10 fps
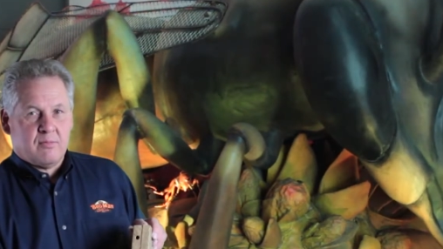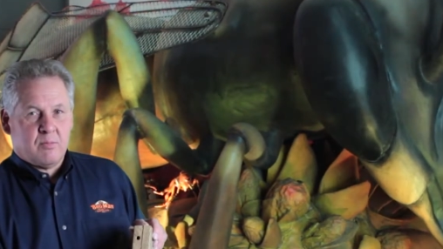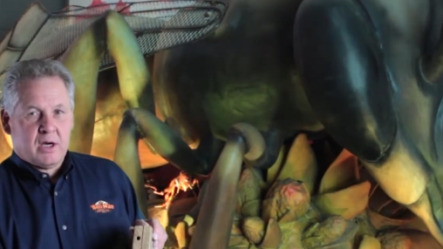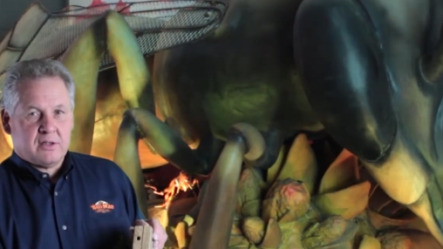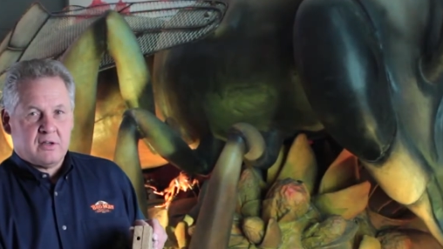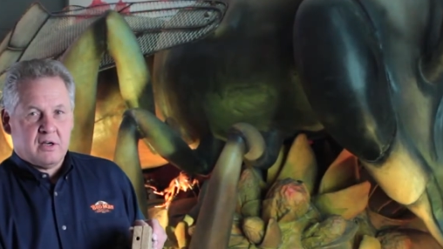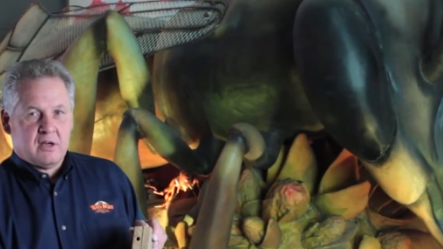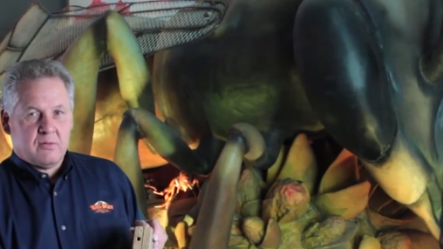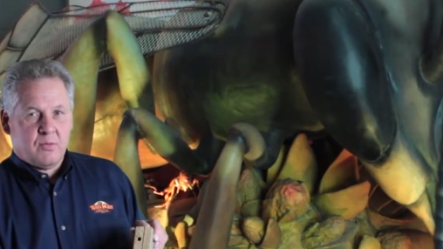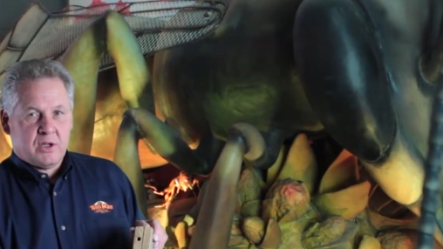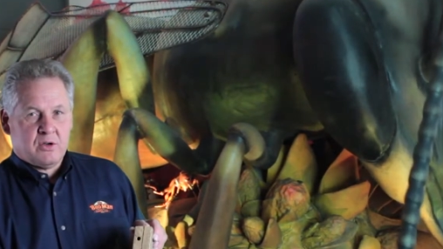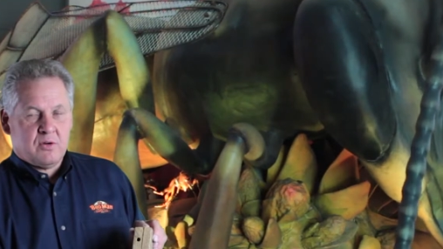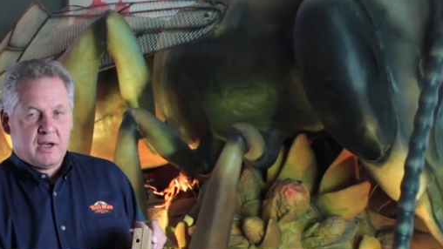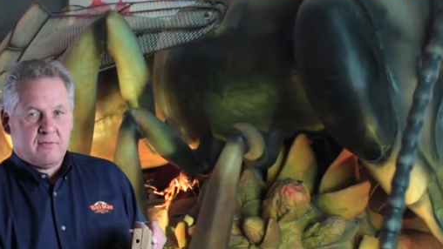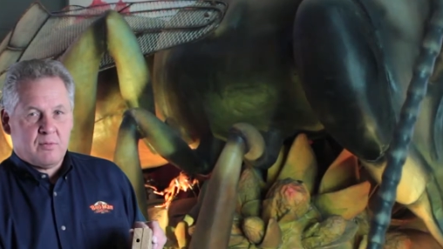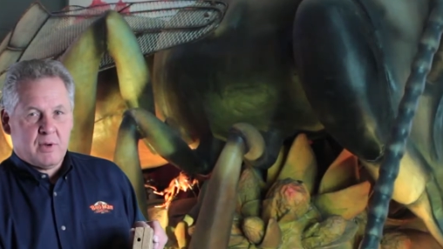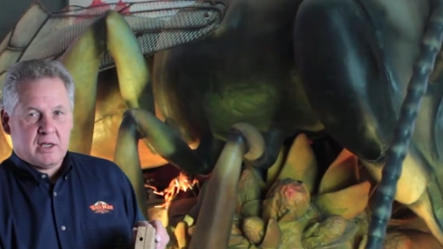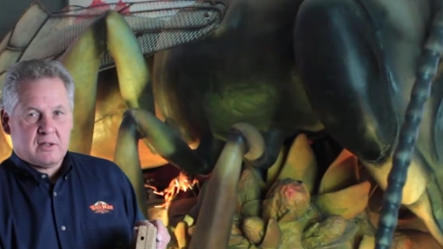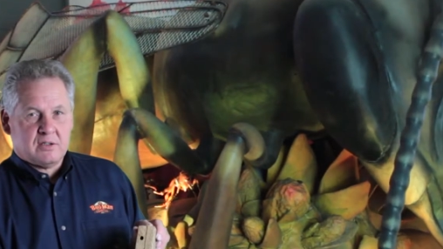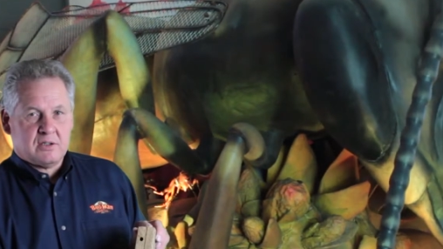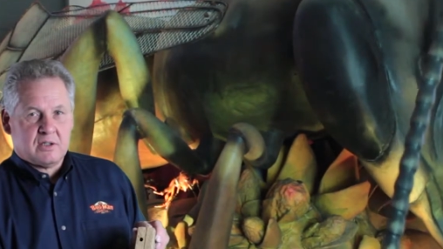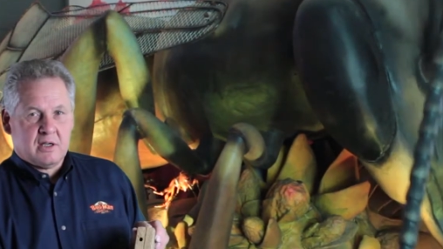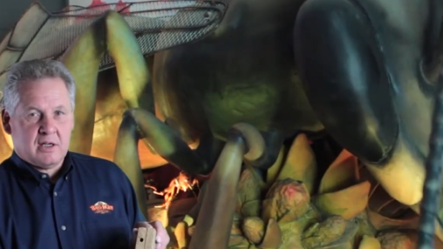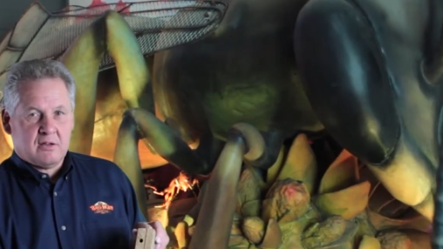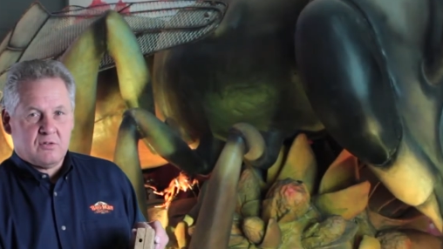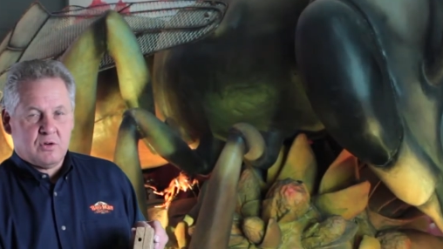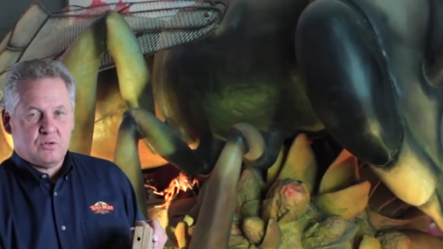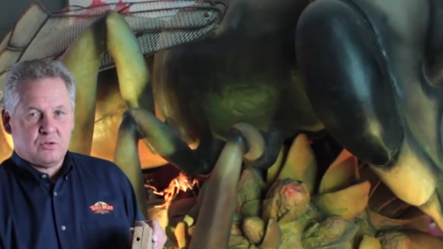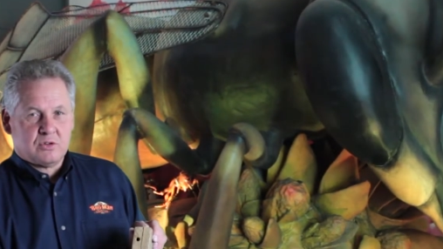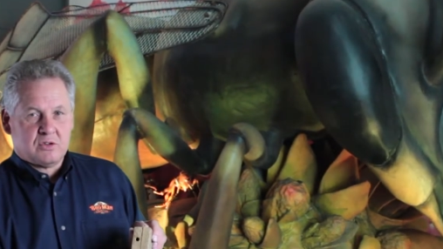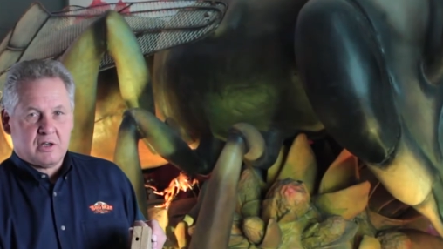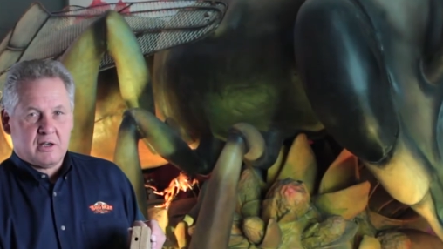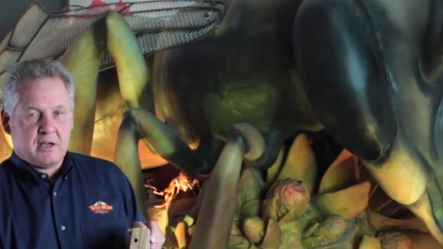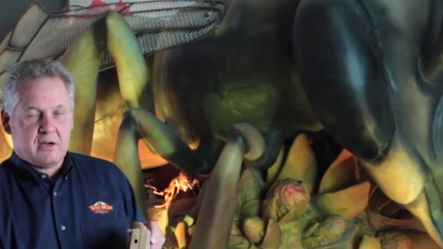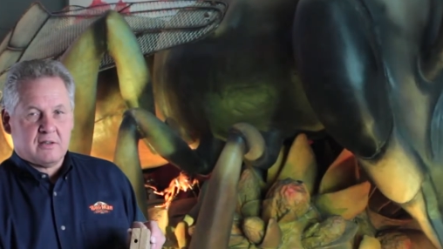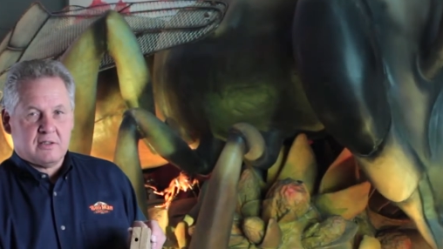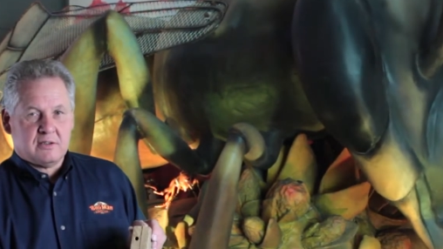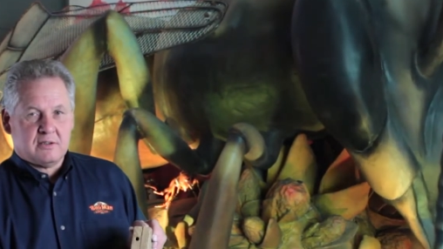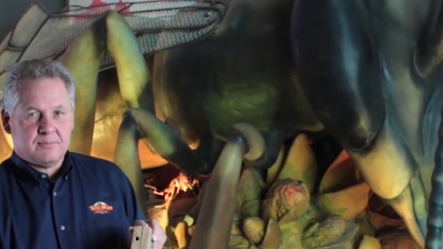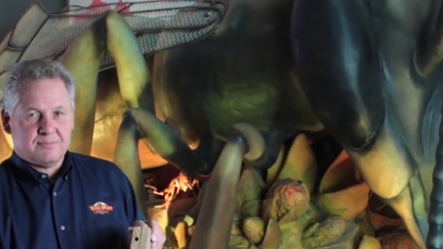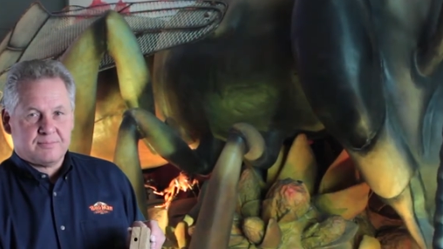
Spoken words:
but we do have the methods and the tools to take care of these.